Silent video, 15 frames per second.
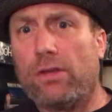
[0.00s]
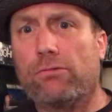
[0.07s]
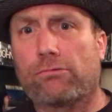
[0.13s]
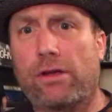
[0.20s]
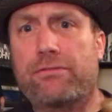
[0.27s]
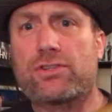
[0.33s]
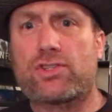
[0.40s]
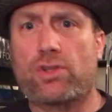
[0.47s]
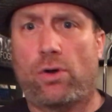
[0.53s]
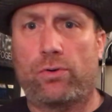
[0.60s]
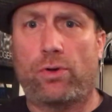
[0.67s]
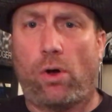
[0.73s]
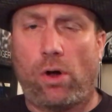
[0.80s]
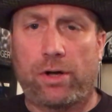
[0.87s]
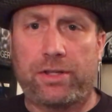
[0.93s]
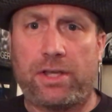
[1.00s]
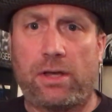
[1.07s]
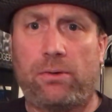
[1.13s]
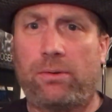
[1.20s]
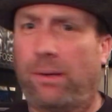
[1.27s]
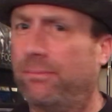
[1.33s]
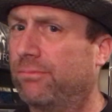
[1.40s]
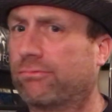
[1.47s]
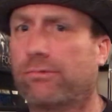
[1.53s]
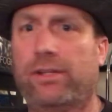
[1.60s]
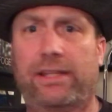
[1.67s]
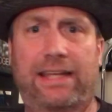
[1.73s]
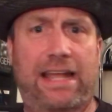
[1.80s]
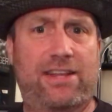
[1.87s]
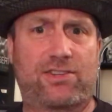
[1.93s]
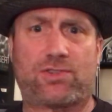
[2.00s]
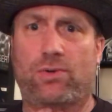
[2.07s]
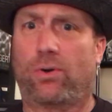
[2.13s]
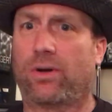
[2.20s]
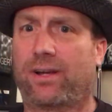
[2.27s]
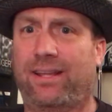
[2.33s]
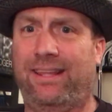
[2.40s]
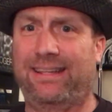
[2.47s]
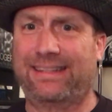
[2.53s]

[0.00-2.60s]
Riverstone Audio. I'm really getting sore.